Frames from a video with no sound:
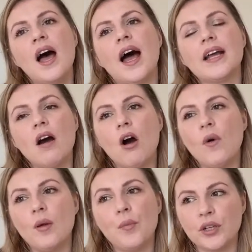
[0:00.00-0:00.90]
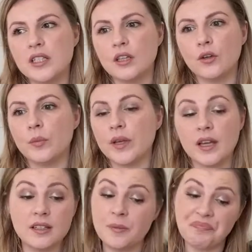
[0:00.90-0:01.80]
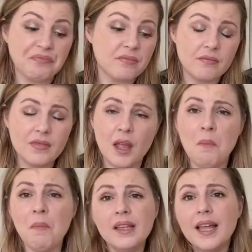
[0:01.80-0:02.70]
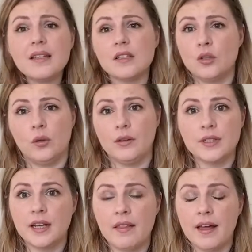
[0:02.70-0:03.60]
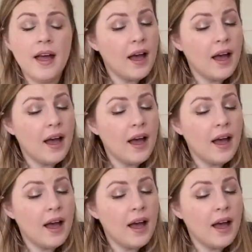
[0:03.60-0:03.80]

I can't wear a bodysuit because my legs are too close together.